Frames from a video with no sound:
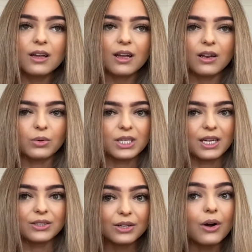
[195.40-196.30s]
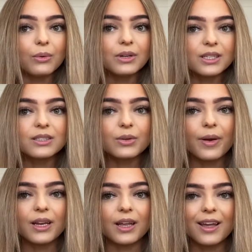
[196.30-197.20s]
And I was like, no, it's
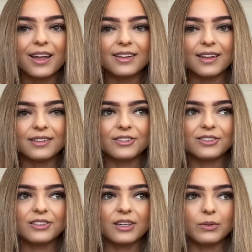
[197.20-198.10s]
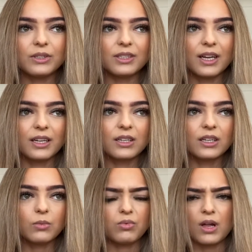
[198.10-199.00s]
20. And then he was like,
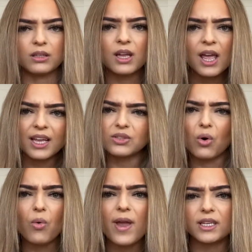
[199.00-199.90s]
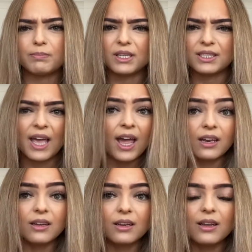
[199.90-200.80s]
well, it's always been 10.
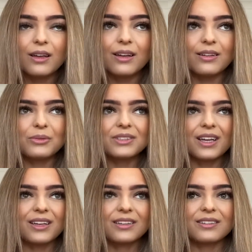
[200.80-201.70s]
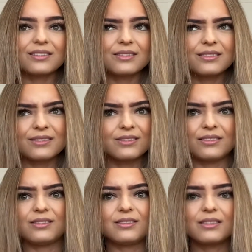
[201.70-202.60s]
I was like,
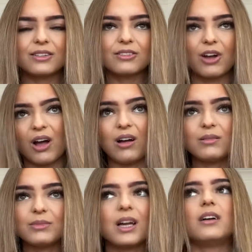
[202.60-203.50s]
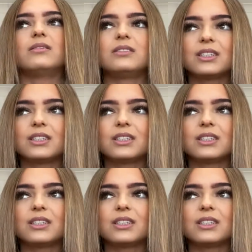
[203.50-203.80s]
calm down.